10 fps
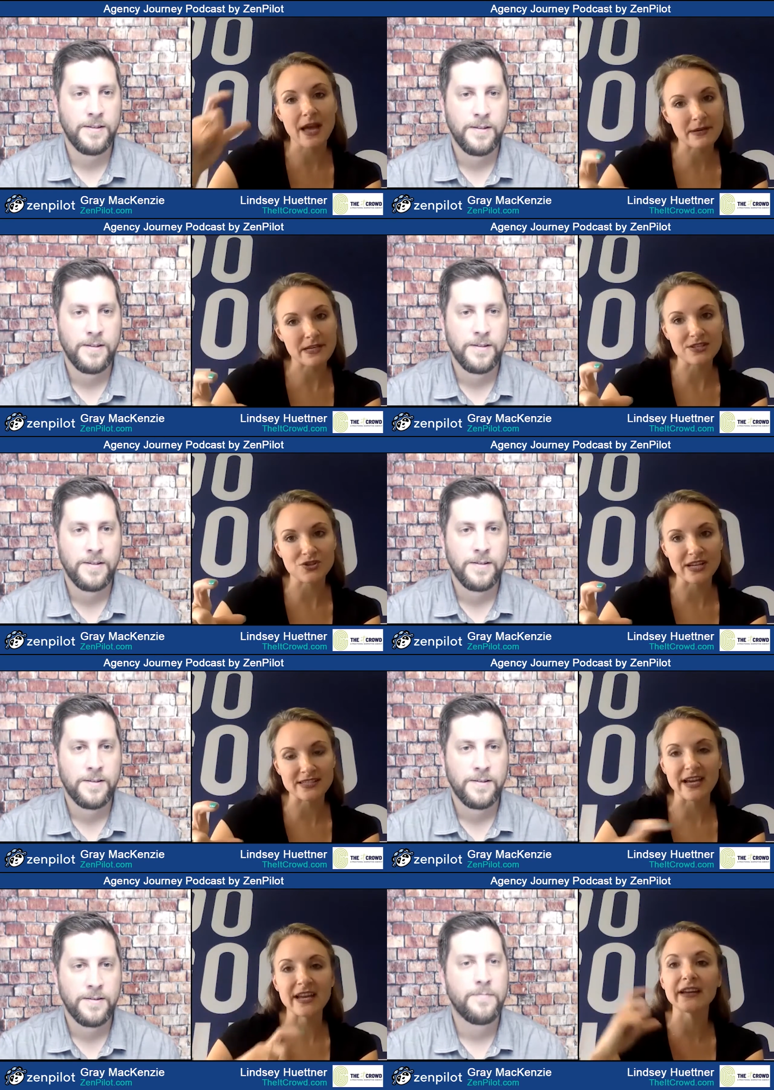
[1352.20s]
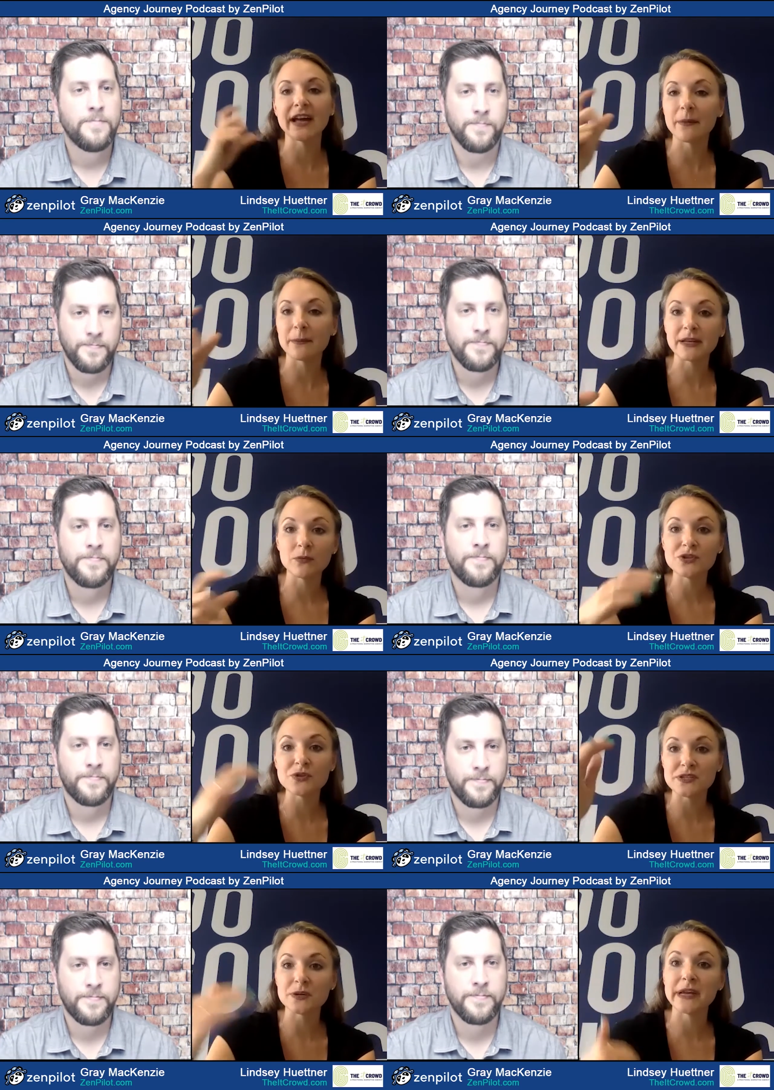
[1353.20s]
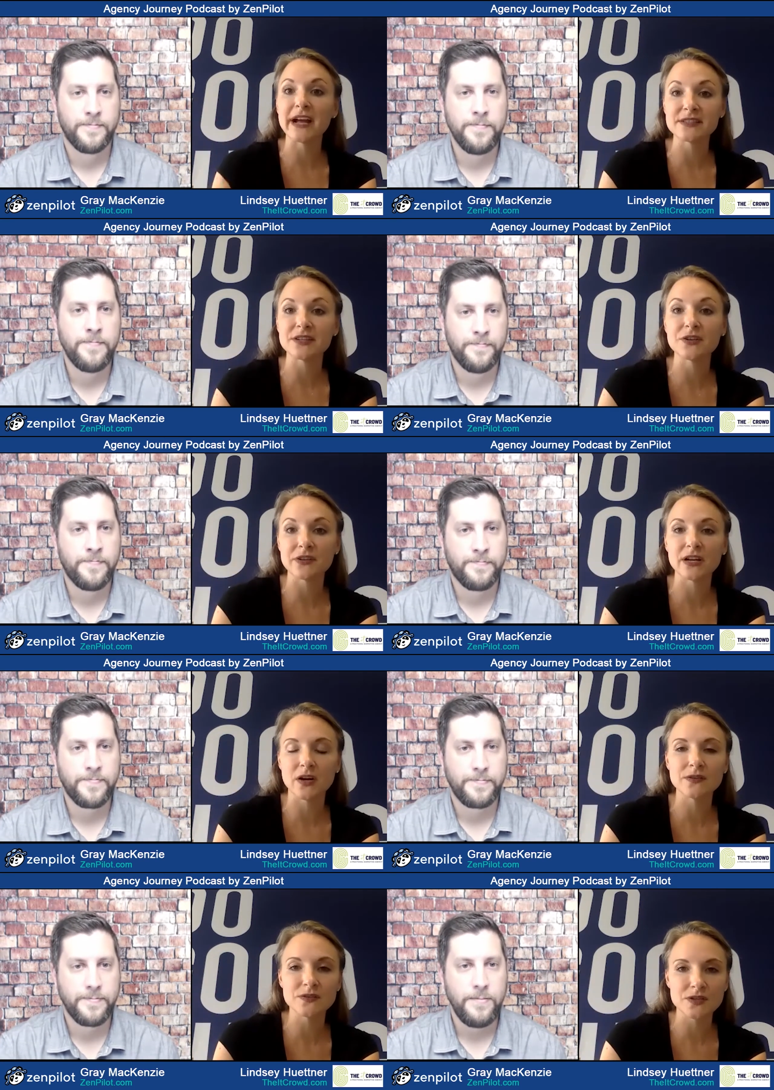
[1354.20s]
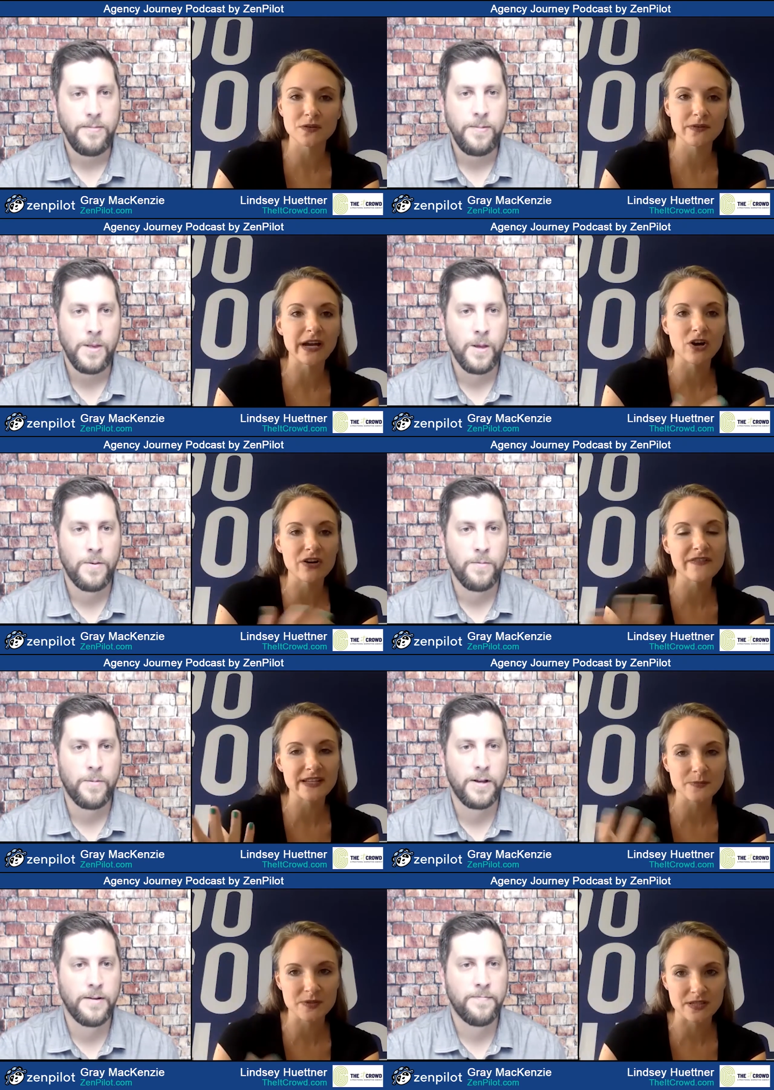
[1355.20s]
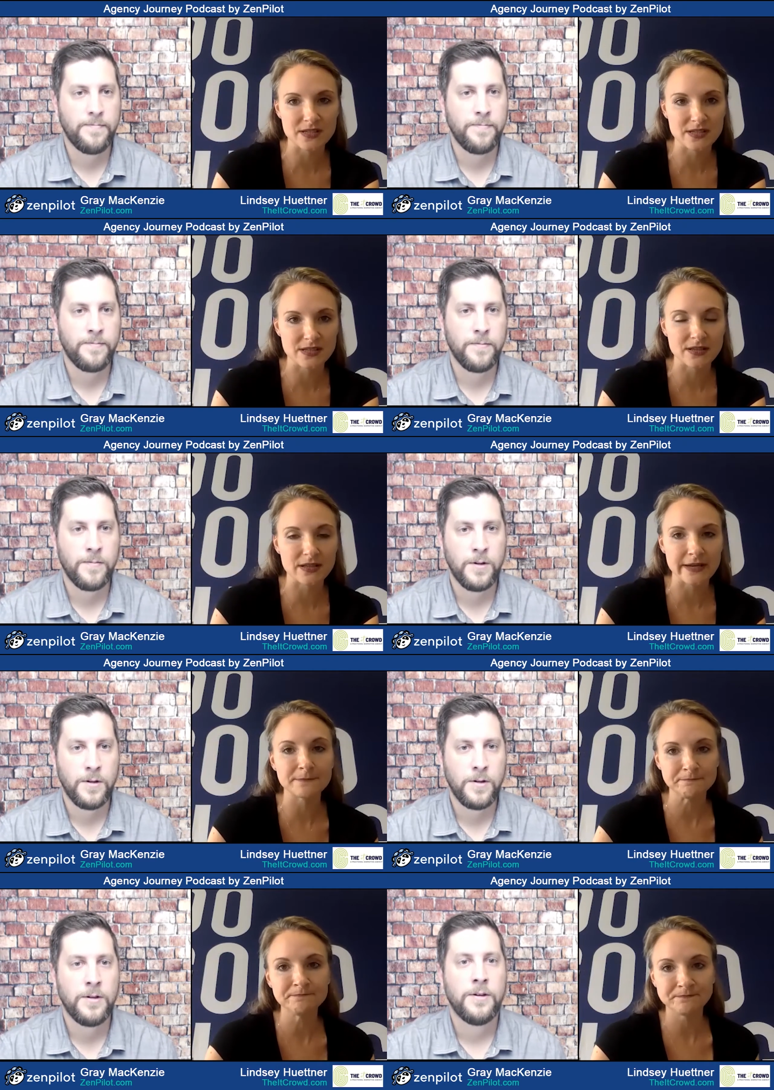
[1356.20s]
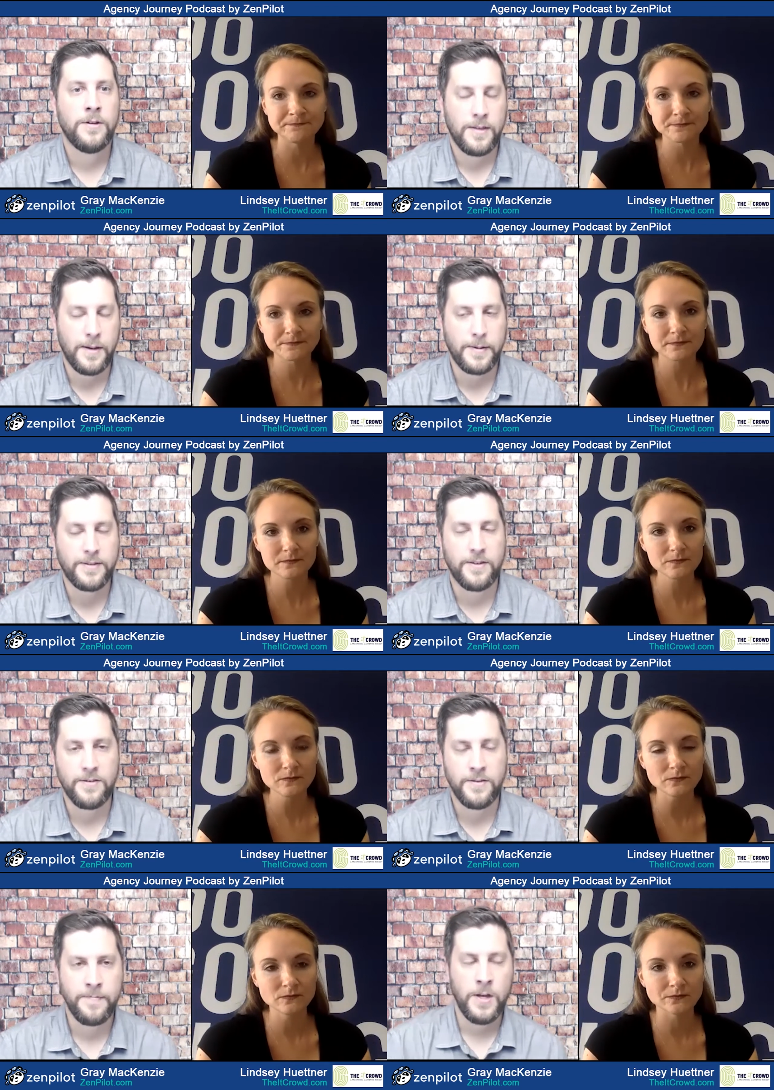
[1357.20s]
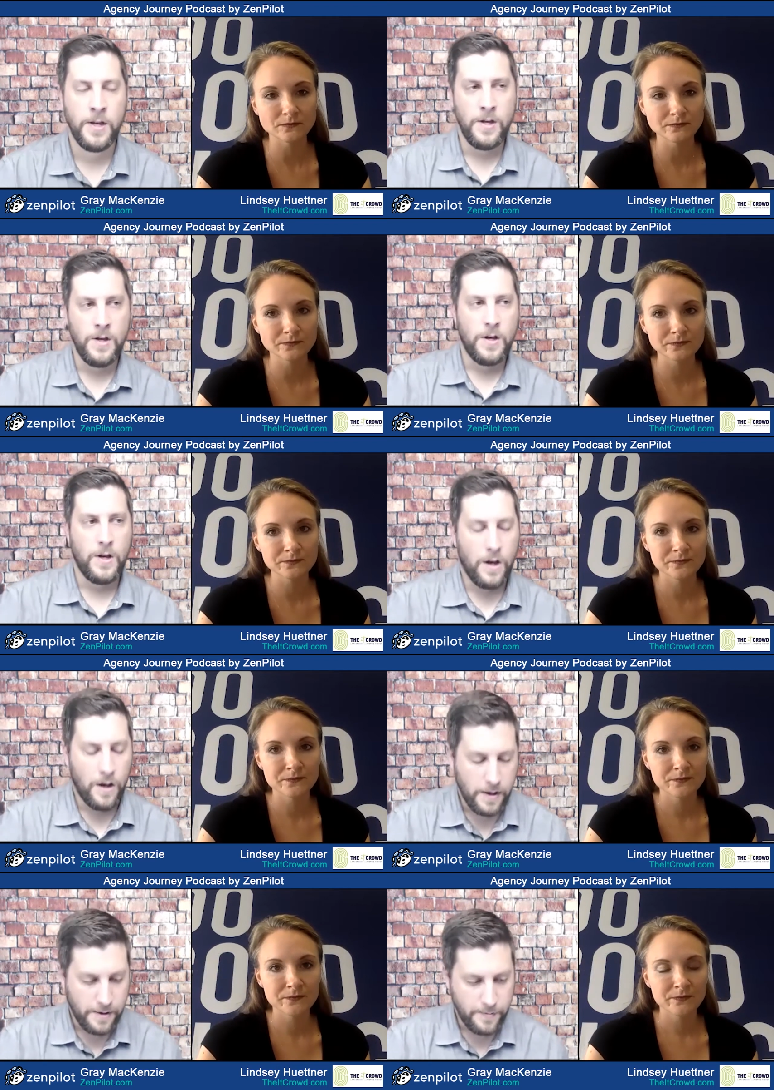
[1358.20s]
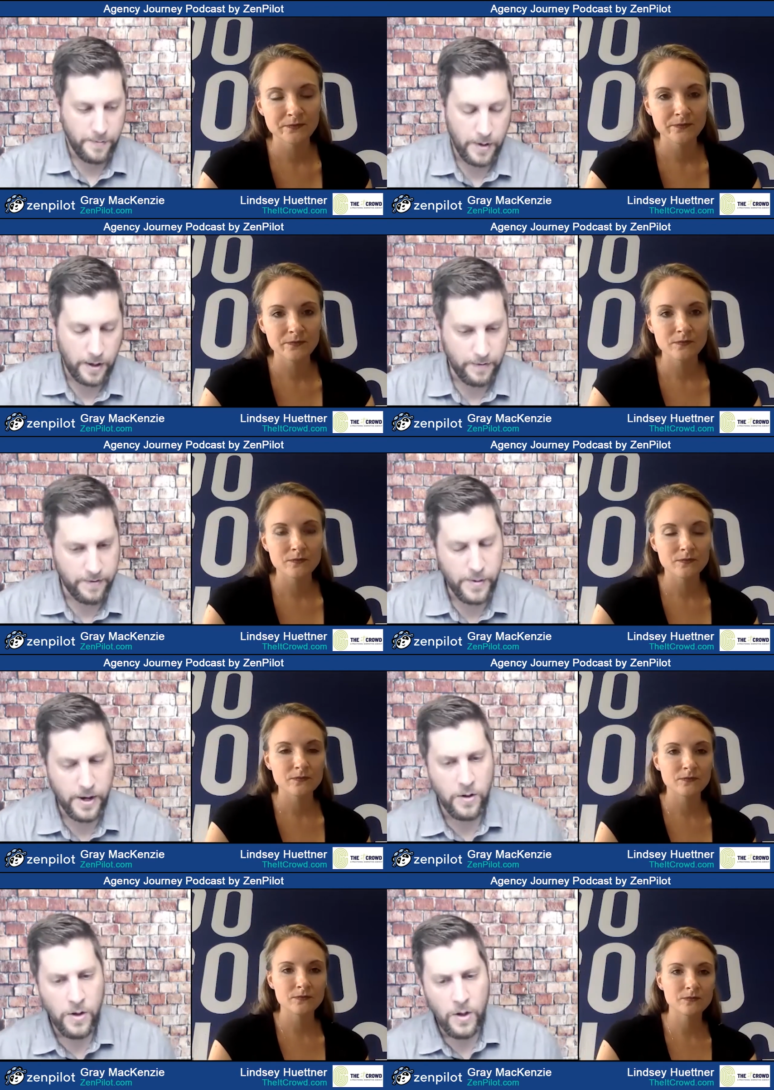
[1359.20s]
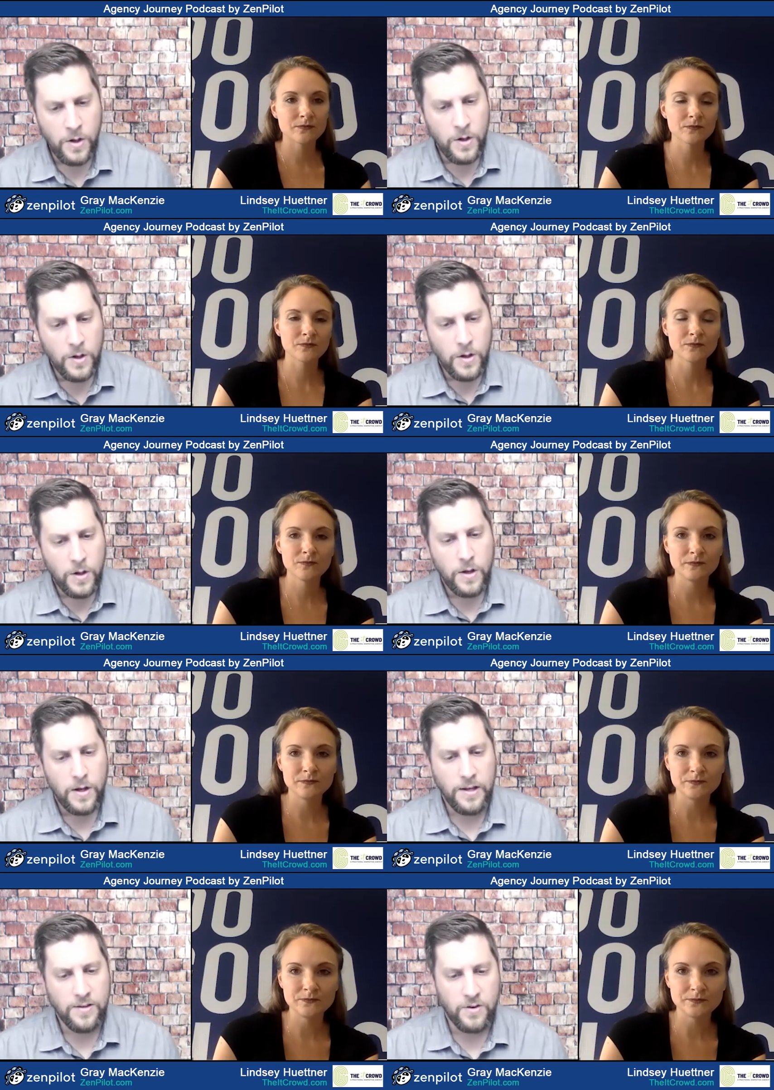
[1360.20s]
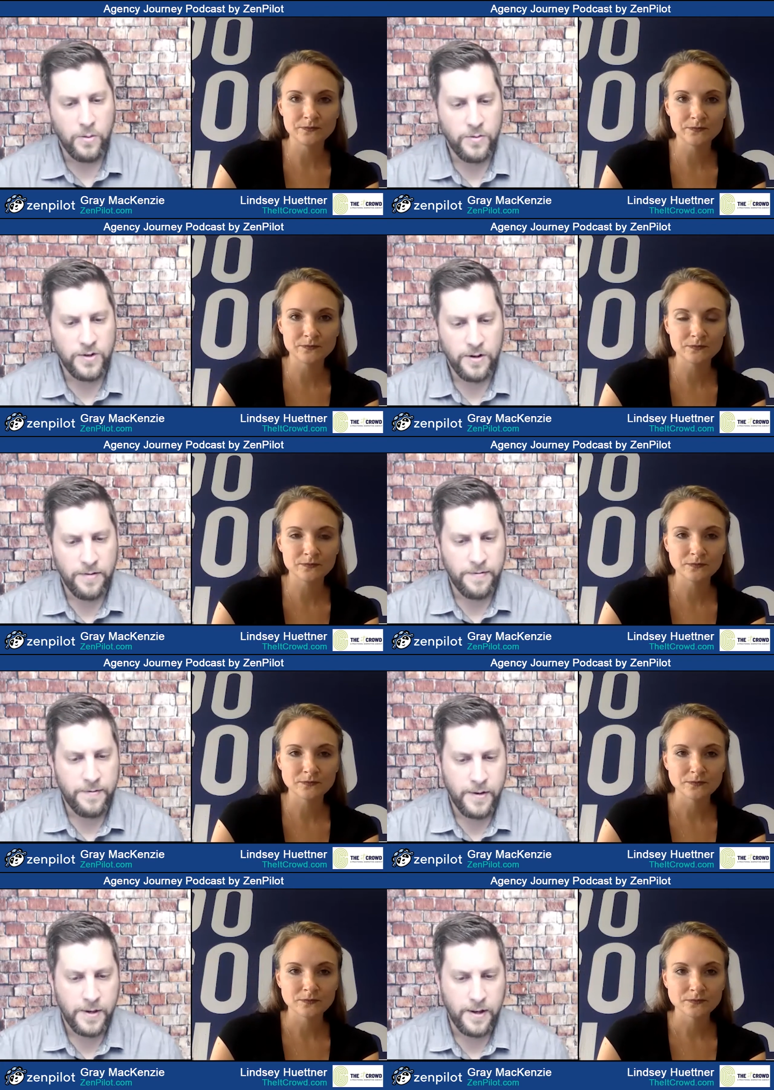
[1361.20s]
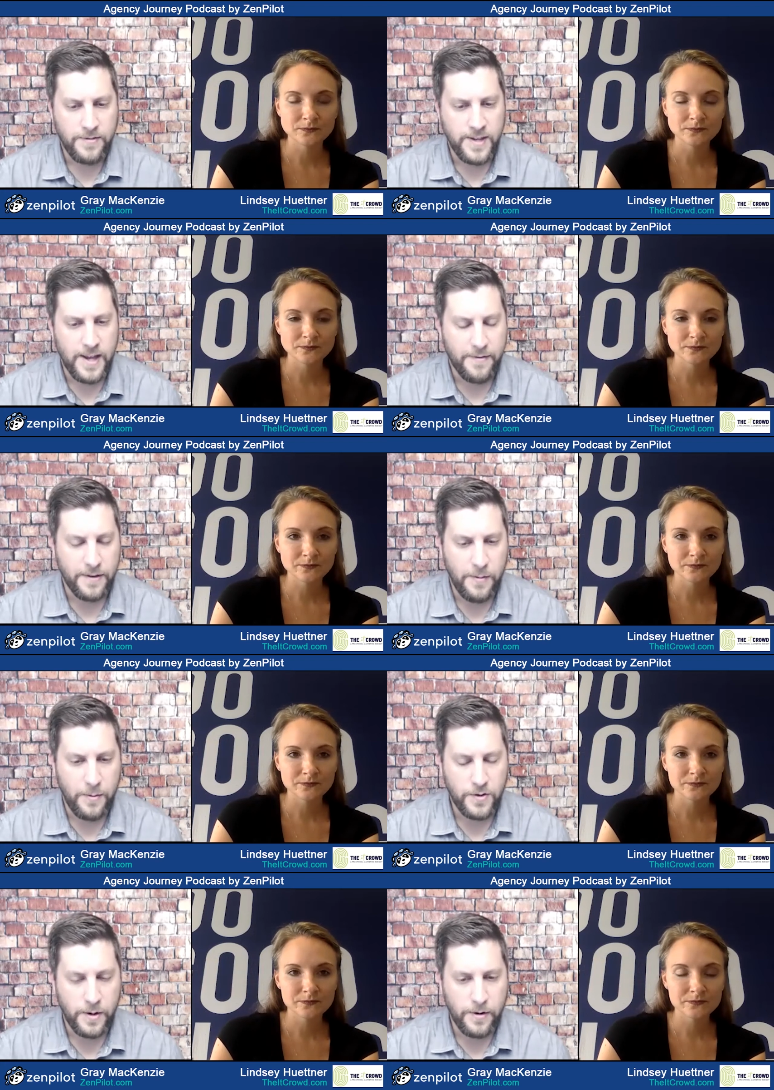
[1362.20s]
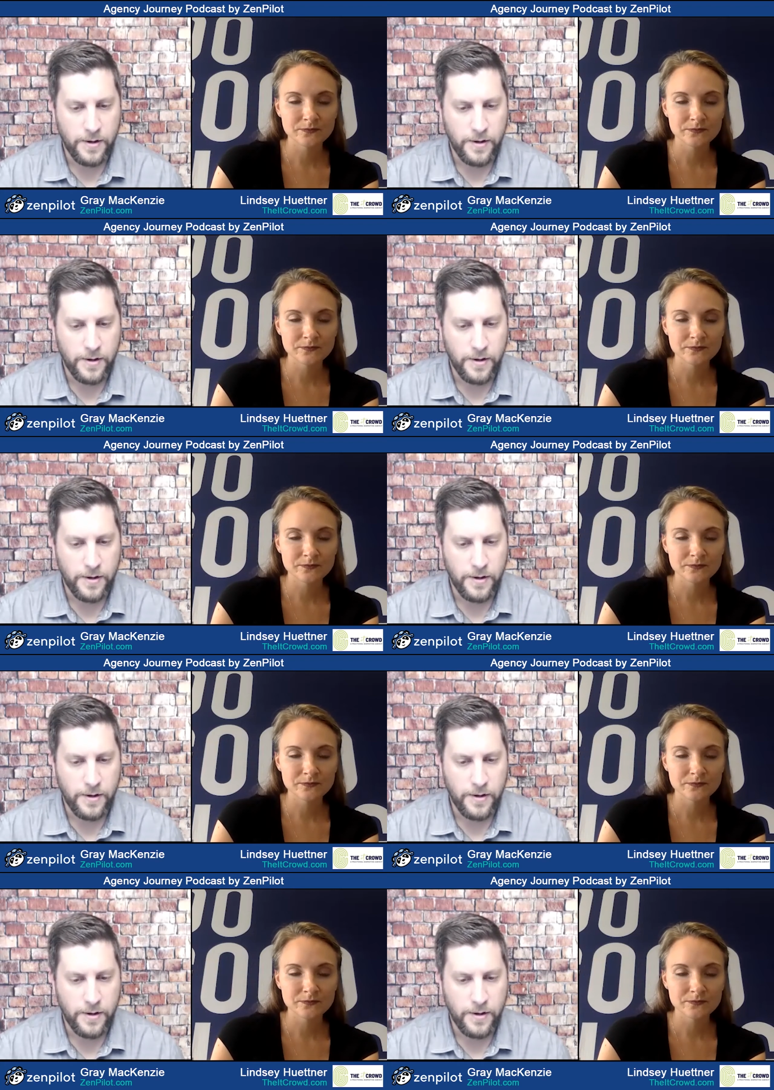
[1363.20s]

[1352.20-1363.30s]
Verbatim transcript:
Speaker 1: how many did you guys like, which ones are we executing on? So yeah, all of that's presented to the client.
Speaker 2: That makes sense. Mm-hmm. I love that model. In terms of kind of staffing, so I want to